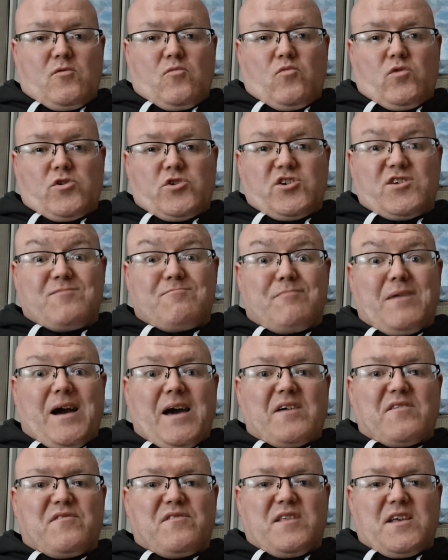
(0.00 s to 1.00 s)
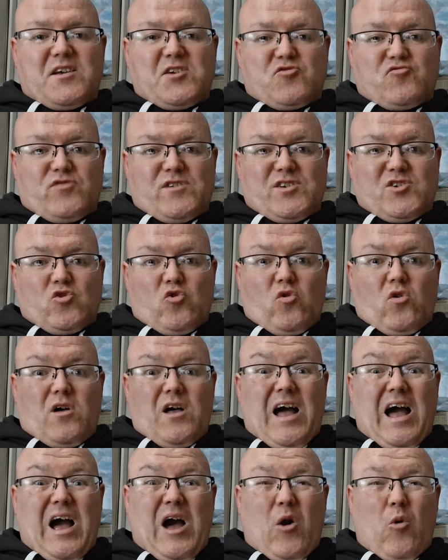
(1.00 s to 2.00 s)
were just back for this
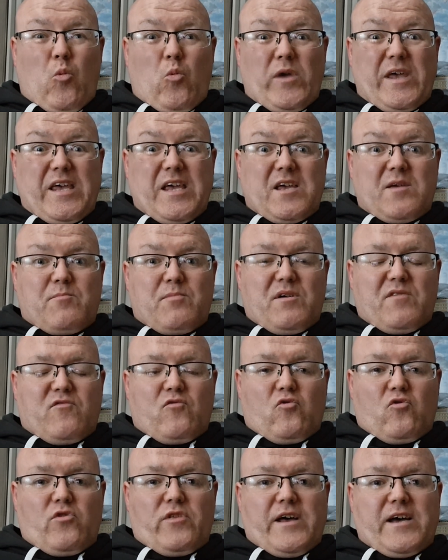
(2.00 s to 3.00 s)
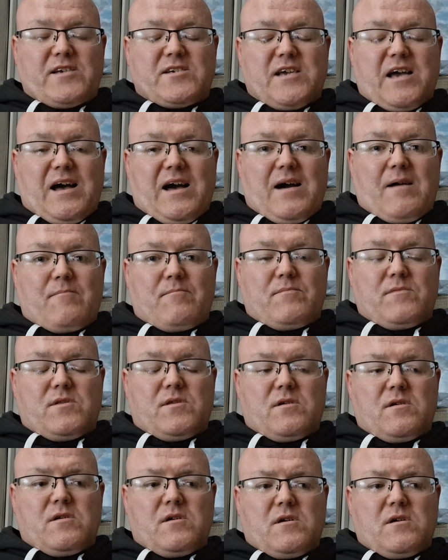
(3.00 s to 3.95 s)
resort a week before this happened.